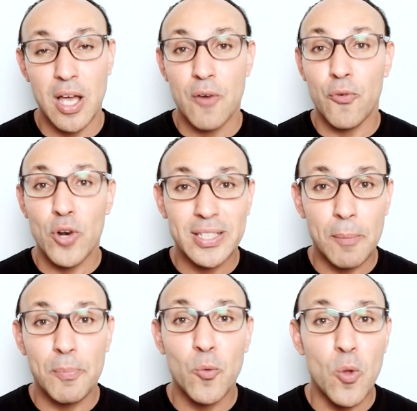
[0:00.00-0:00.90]
For
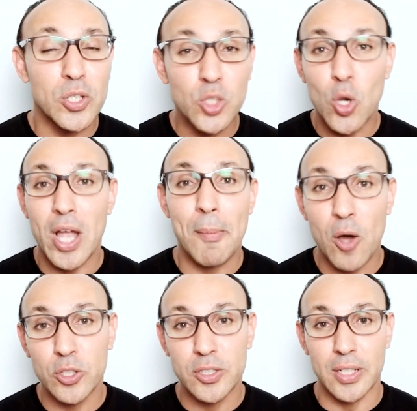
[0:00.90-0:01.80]
example, we will talk
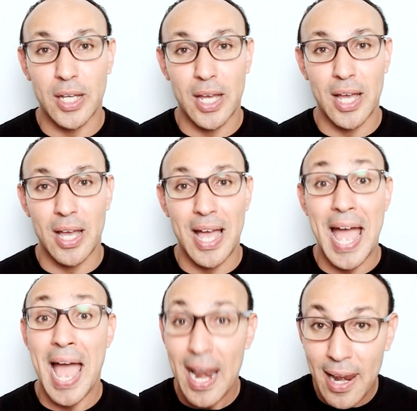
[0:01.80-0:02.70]
about
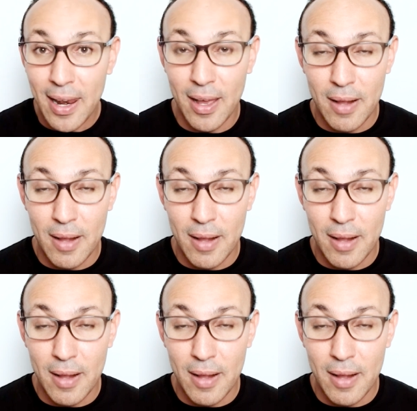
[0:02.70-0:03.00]
hell,